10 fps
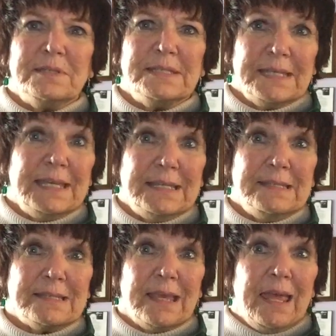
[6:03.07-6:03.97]
to
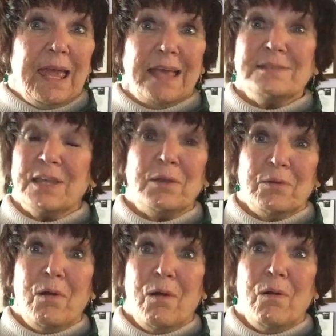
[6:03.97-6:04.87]
seeds as they
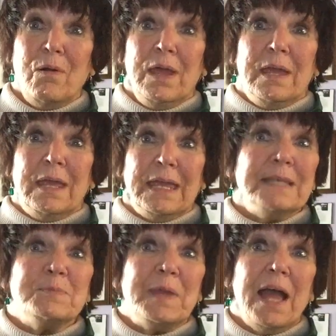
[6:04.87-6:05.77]
grow
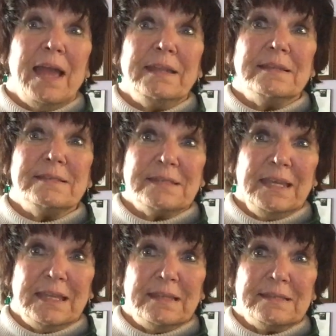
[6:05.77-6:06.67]
is behind the
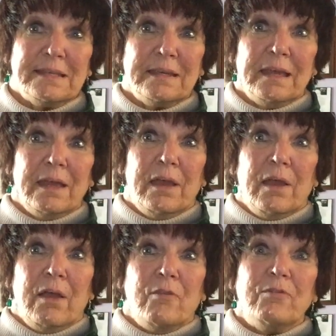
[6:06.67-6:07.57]
scenes,
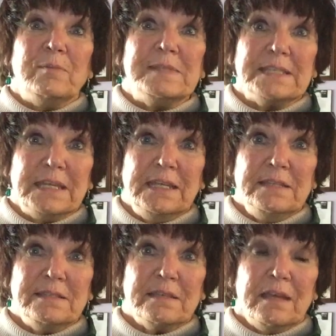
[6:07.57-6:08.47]
from
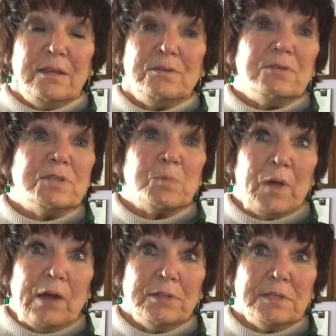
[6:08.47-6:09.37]
seeds to
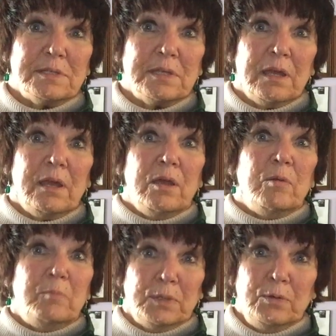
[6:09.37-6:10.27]
sprouts,
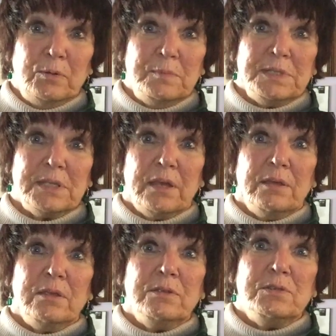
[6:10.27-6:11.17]
blooms
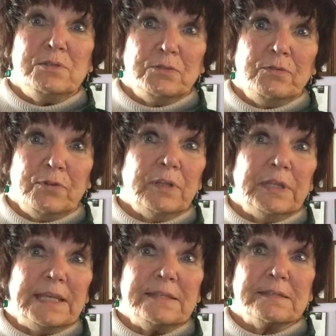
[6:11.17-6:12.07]
to
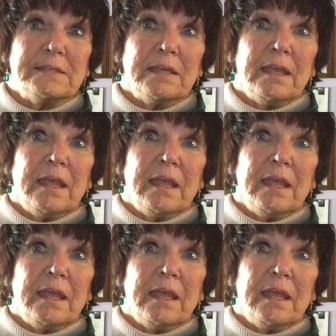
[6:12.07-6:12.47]
fullness.